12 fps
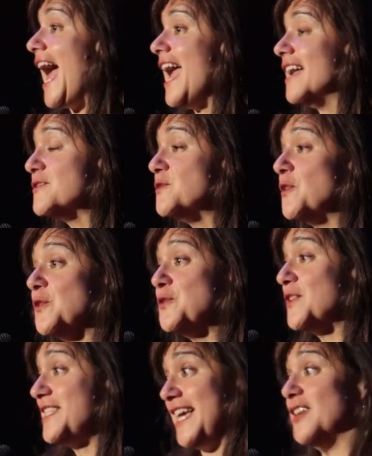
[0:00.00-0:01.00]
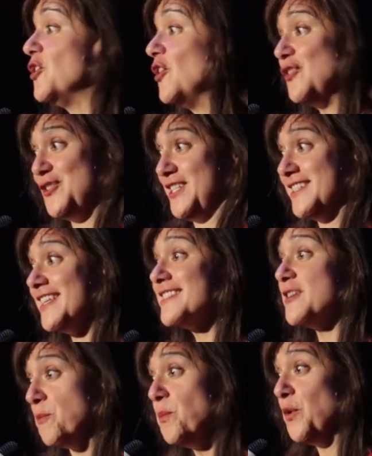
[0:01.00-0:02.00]
I had to go to the gynecologist at
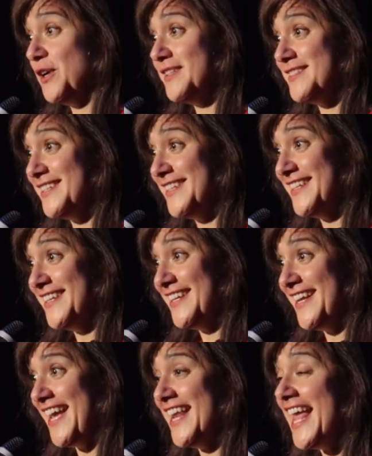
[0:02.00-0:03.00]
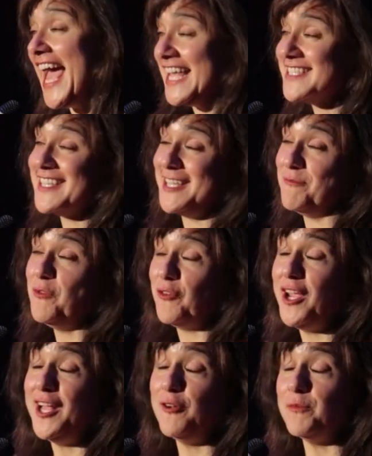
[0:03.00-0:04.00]
some point, and I asked him for
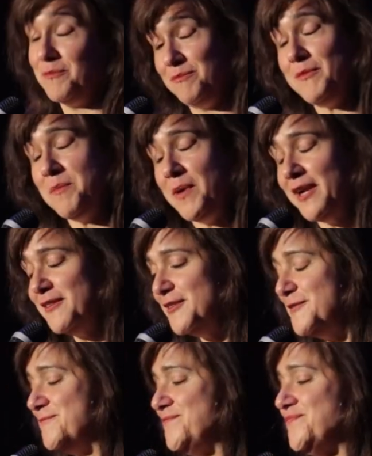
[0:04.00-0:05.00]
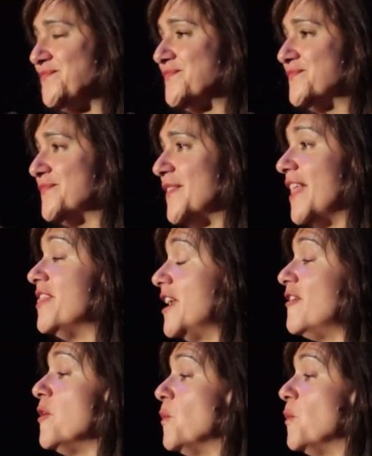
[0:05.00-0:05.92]
help, my partner. And there I